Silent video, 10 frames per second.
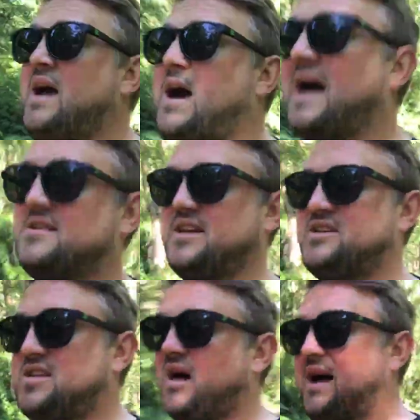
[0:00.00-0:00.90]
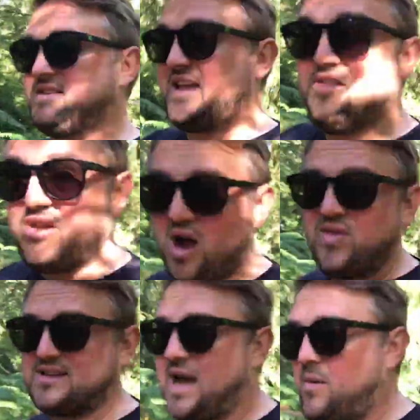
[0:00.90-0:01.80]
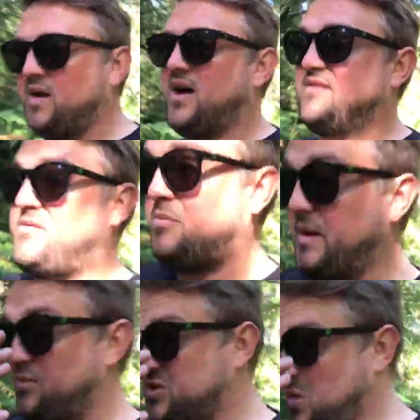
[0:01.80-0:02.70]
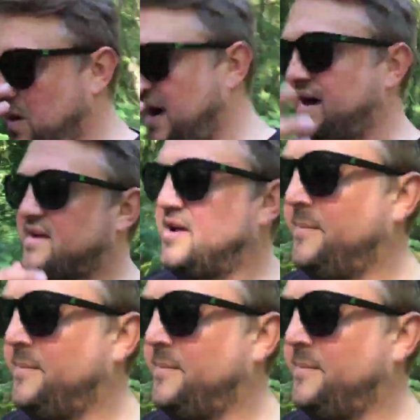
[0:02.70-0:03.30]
as they know that's how I like for people to work